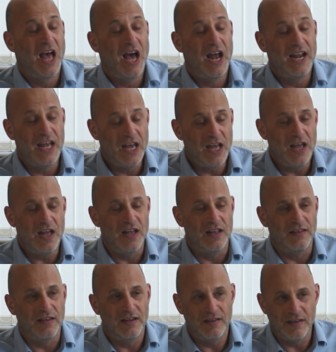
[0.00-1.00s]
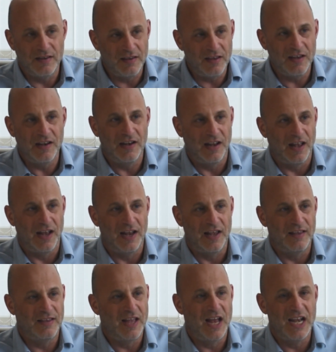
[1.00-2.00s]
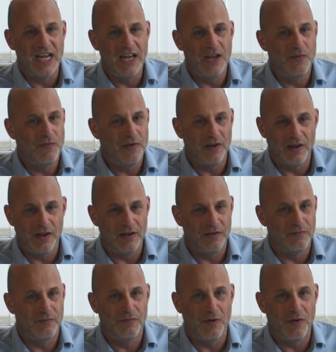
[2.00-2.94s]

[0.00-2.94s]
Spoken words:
And it hurts. And it's internalized and you feel like